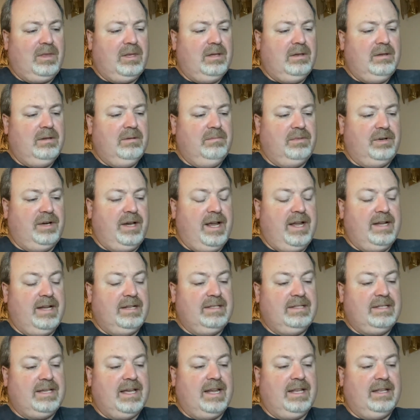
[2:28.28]
Brienne
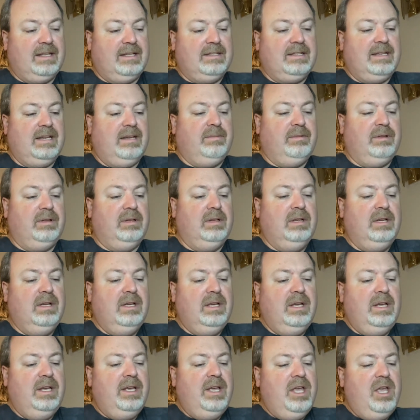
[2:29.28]
sat at the table.
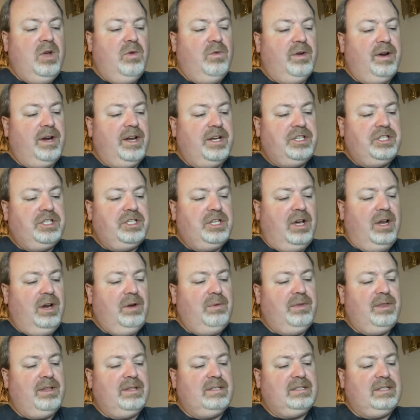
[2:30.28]
"When I shot it
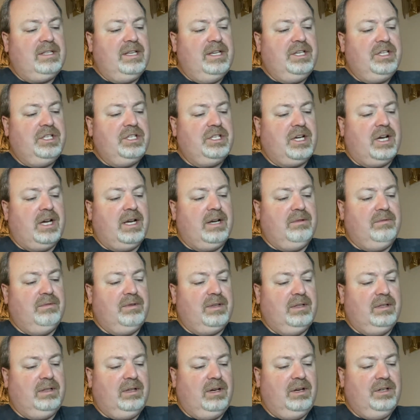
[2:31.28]
with a slingshot with
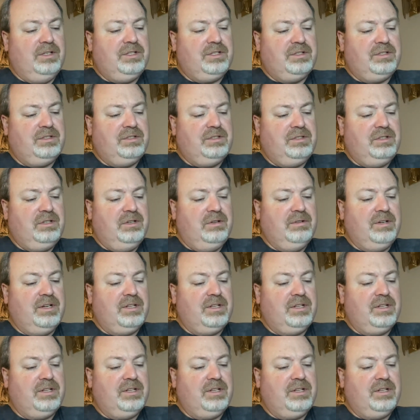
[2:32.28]
a larger stone,